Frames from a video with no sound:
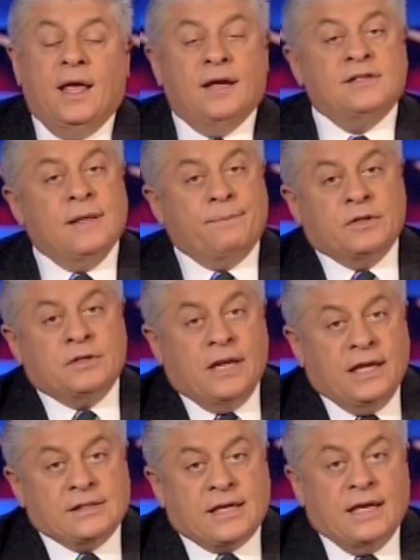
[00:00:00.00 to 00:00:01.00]
Except that
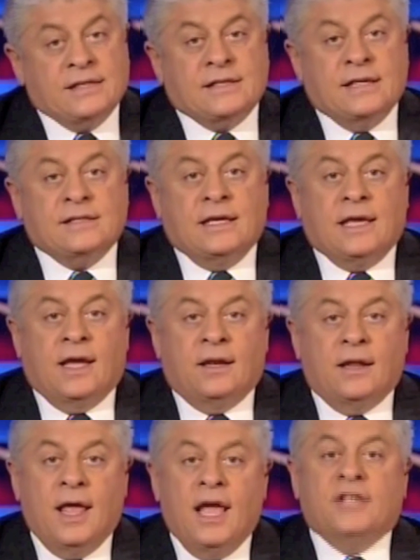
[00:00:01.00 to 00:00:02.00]
today's case says he
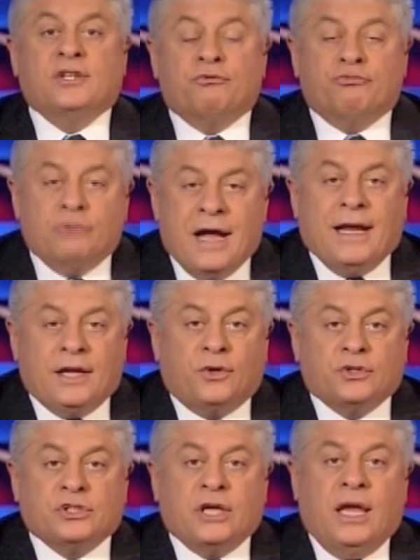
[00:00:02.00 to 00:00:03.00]
can. It's a
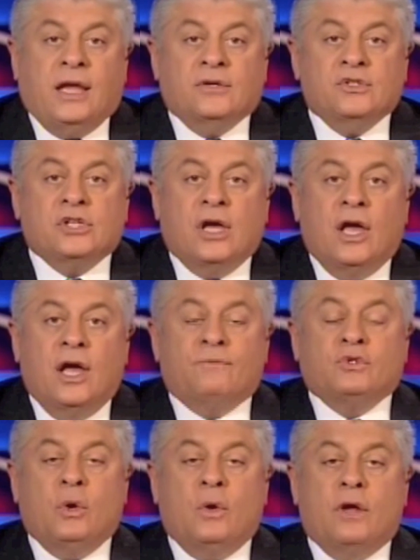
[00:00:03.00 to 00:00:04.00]
radical change
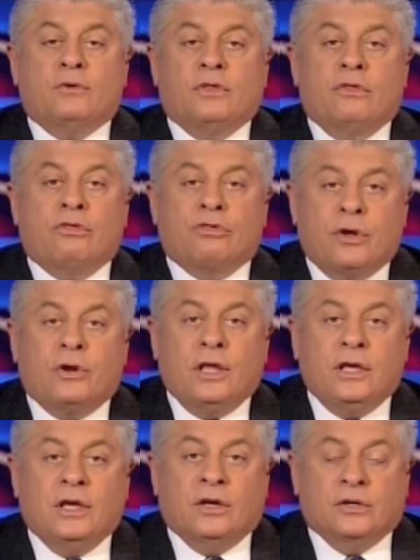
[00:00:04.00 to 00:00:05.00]
of 230
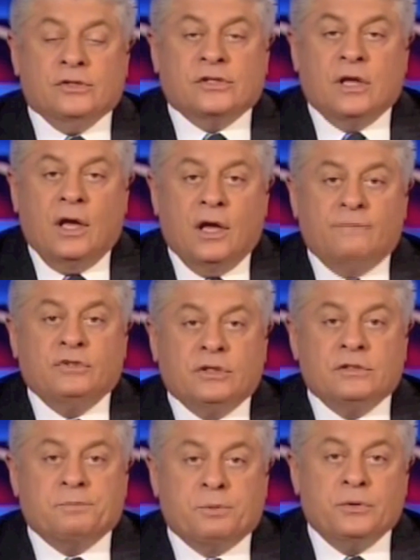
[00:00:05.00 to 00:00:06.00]
years of
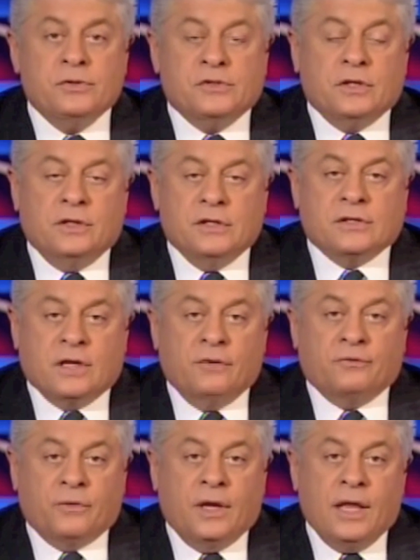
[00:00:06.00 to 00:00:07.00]
jurisprudence in this
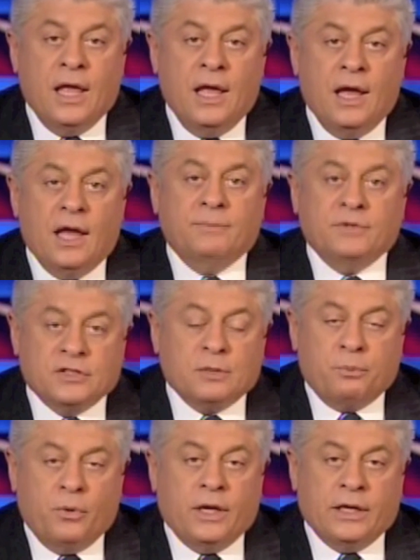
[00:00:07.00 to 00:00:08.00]
country. I'm
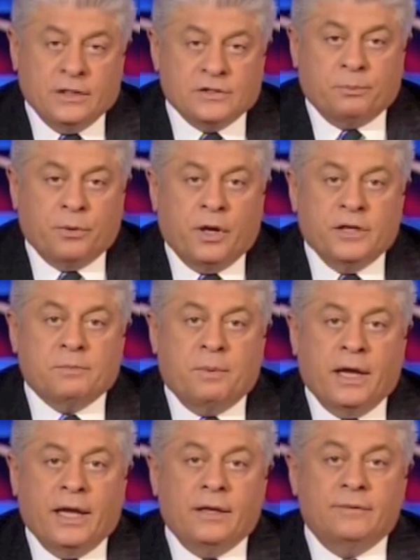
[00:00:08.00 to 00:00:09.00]
disappointed and surprised
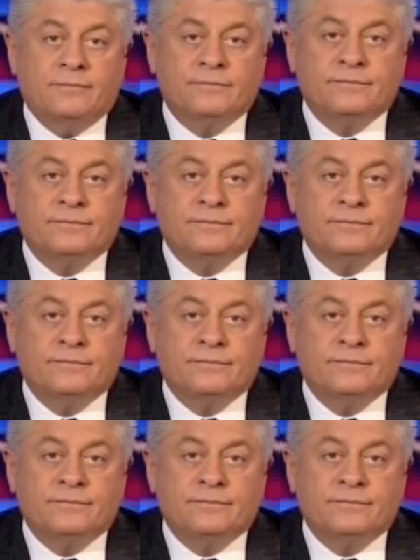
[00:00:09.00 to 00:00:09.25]
by it.